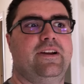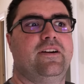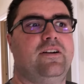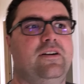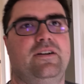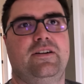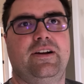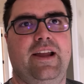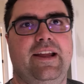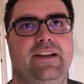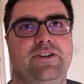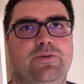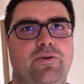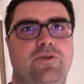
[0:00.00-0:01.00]
We are
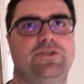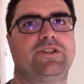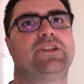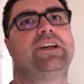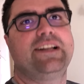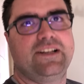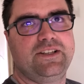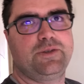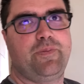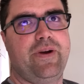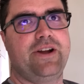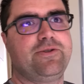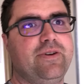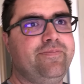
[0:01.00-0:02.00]
heading towards Leland's
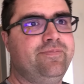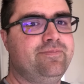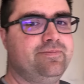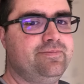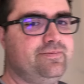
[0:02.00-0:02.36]
bedroom.